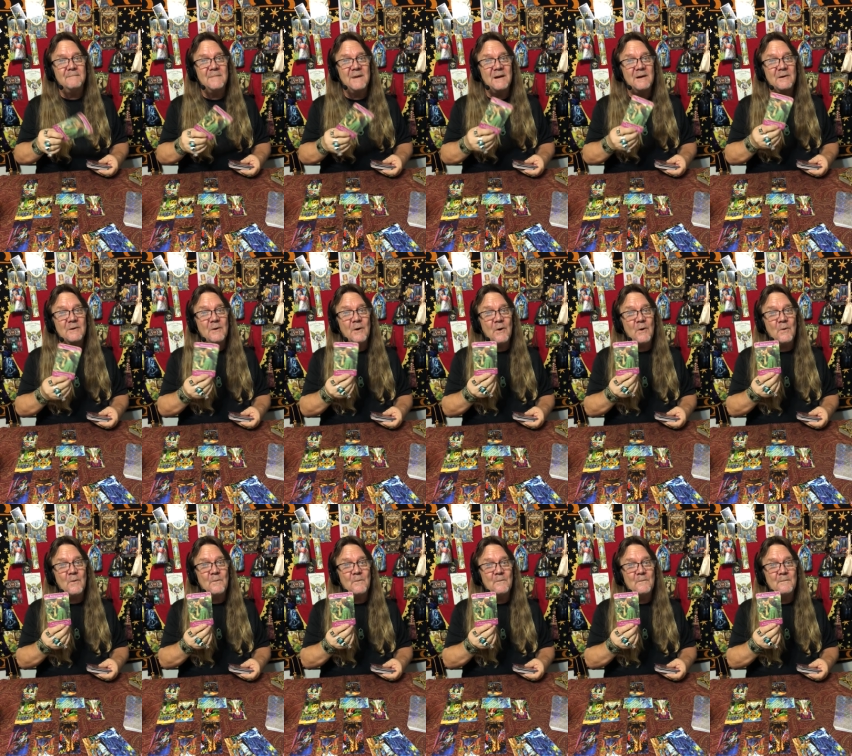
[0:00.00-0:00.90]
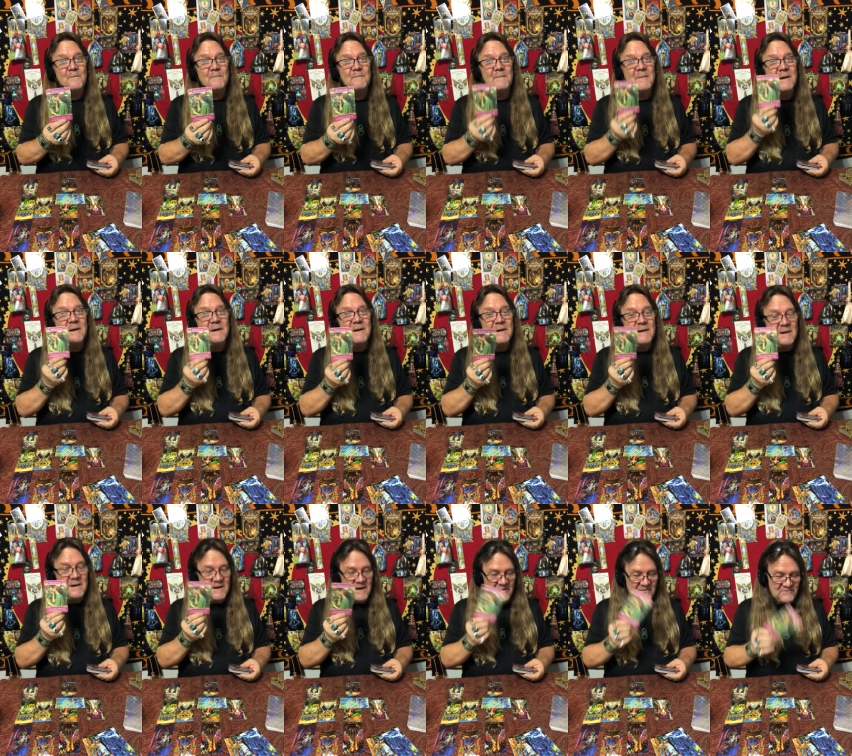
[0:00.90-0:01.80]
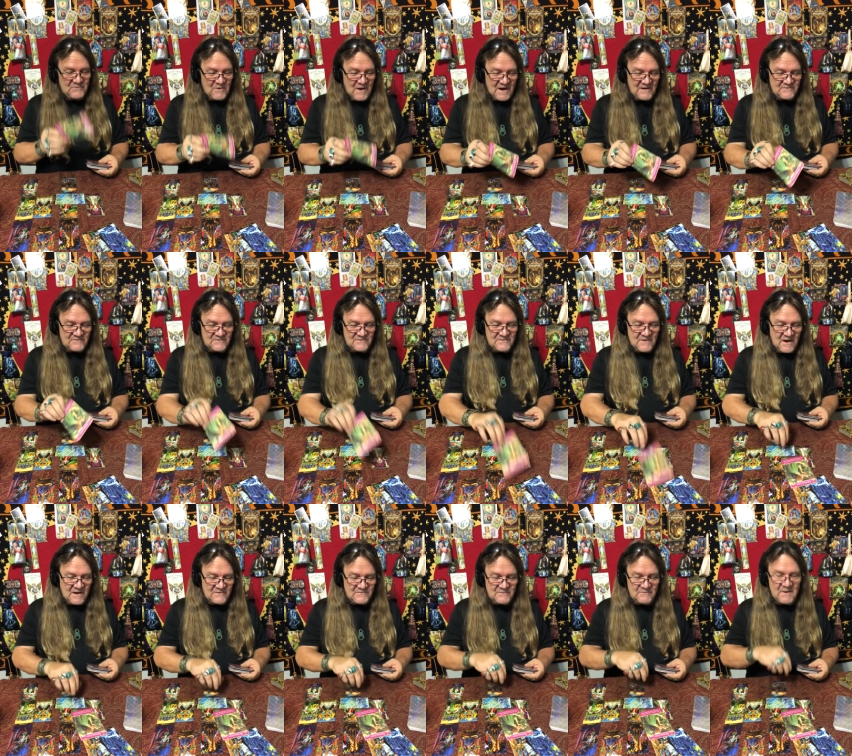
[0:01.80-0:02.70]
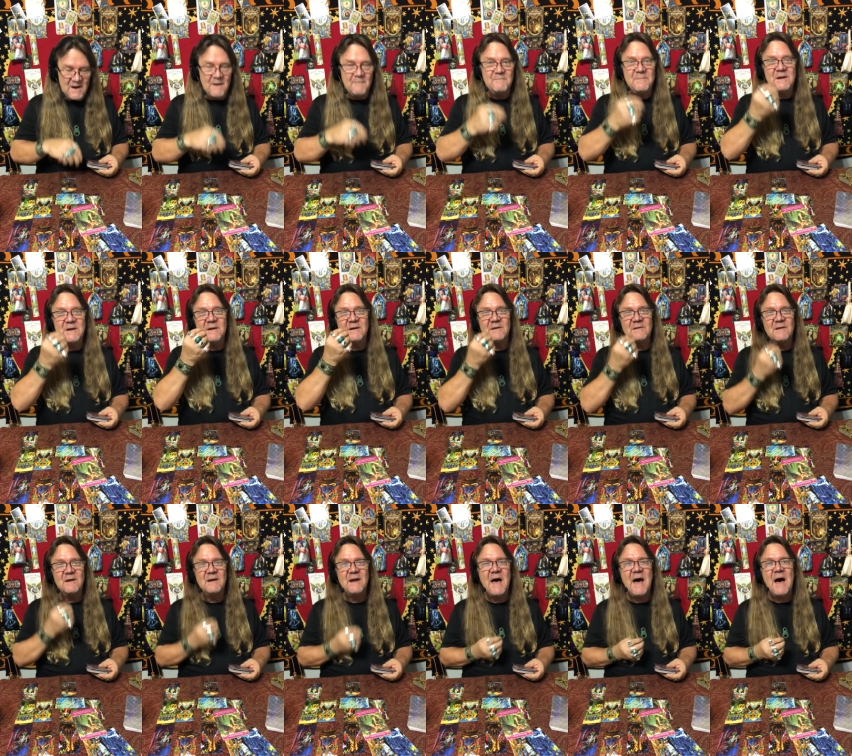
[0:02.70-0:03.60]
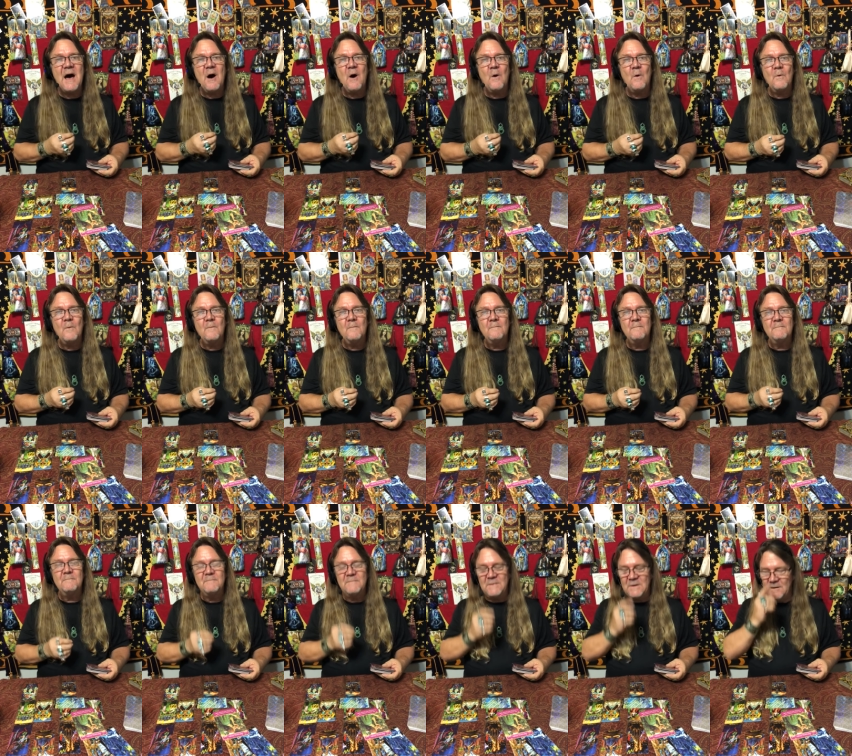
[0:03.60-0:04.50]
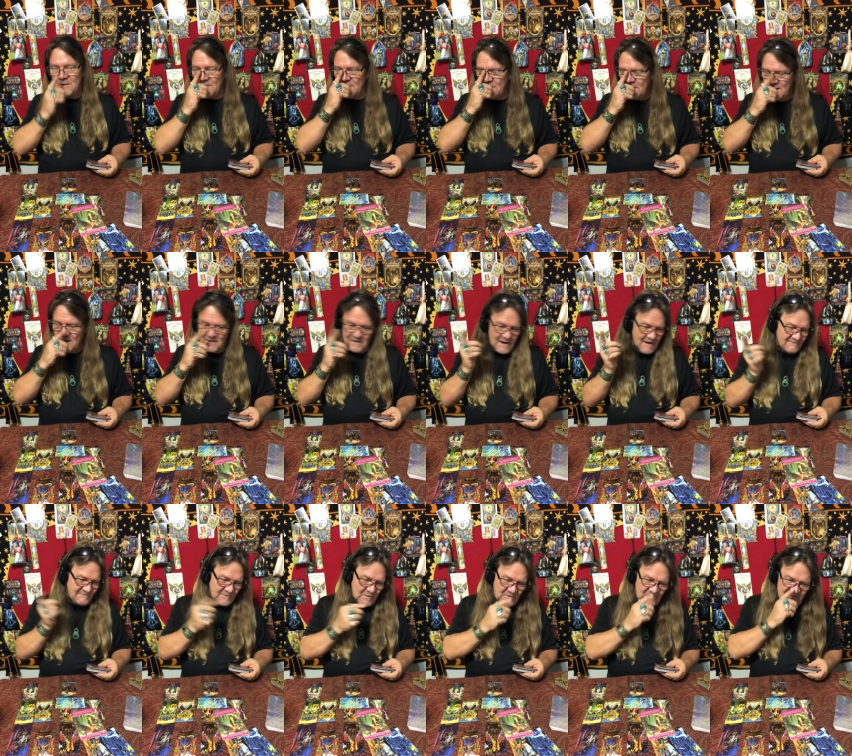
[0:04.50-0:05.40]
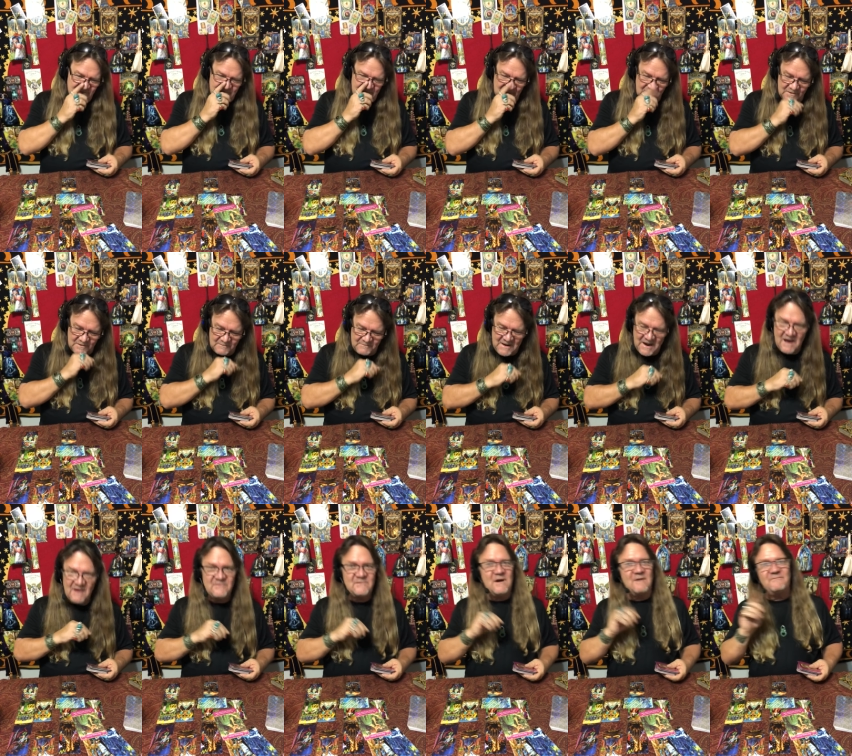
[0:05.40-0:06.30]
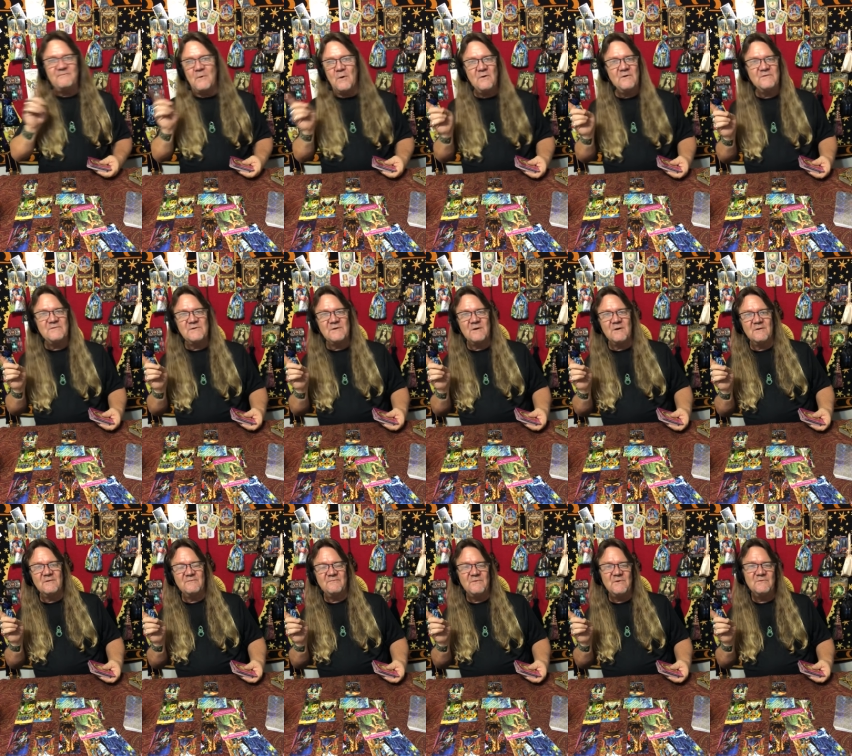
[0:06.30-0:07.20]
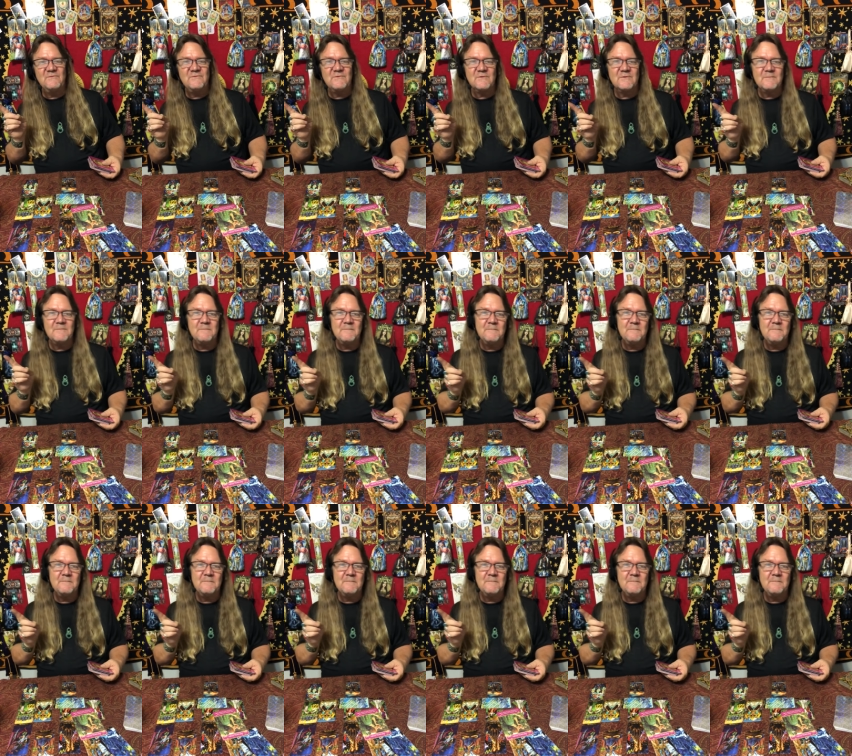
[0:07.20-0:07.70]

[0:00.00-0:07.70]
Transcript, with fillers: Let it go. Attraction talks about being in the now, you know, not focusing on the past, not focusing on the future.